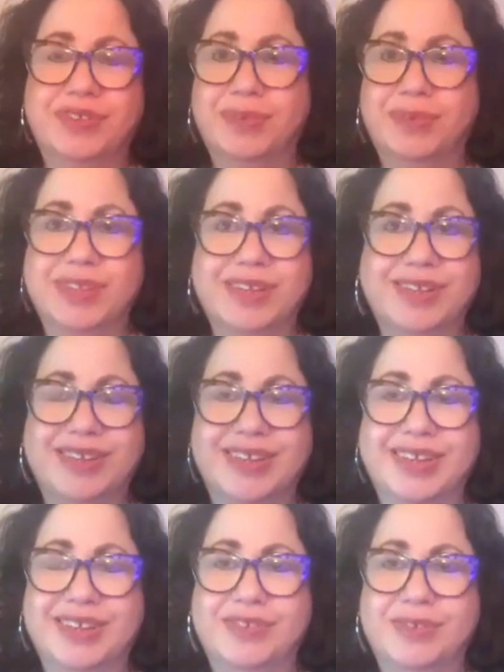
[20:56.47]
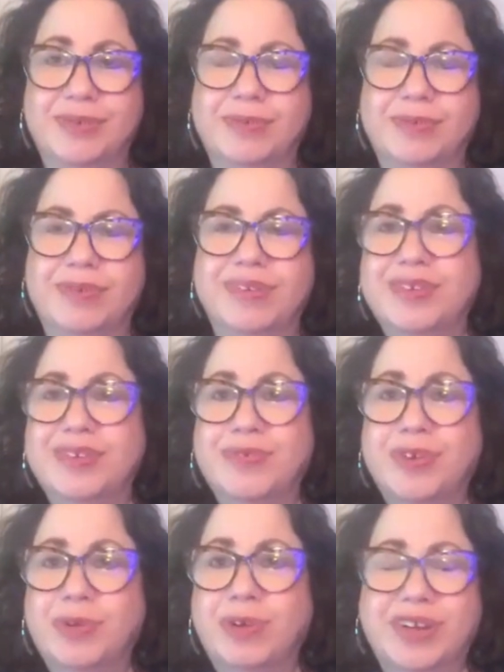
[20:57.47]
really dig into
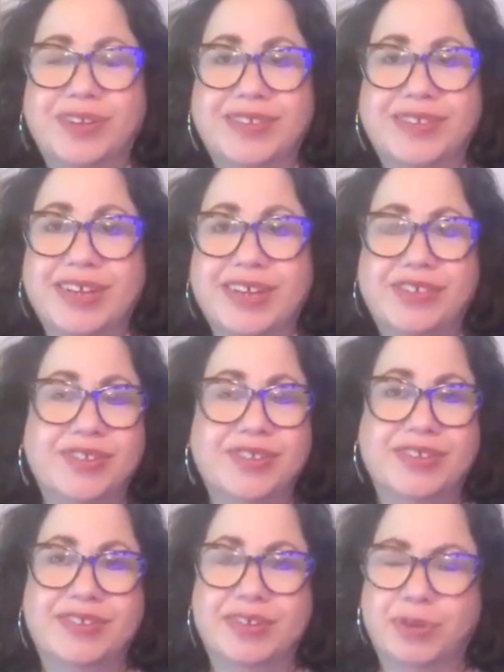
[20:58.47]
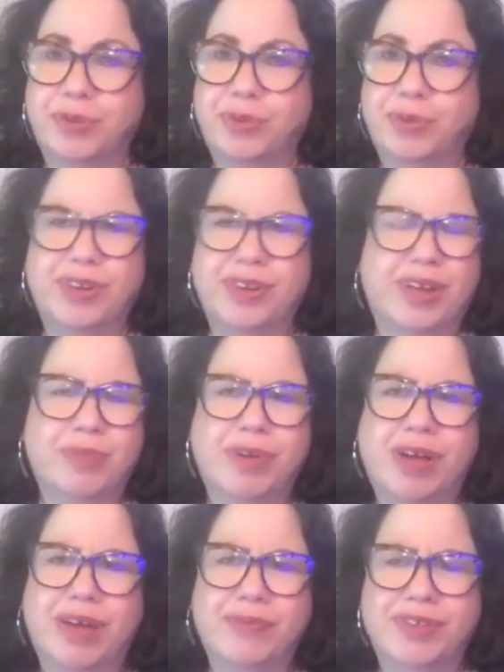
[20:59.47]
different organizations, is to go through the
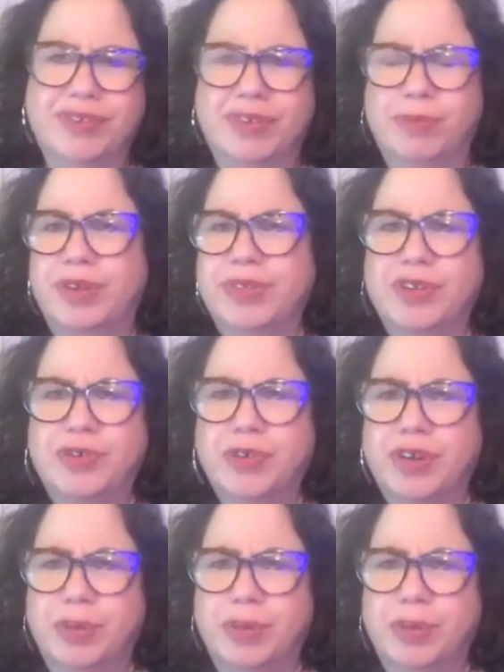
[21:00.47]
nonprofits, and whether you join a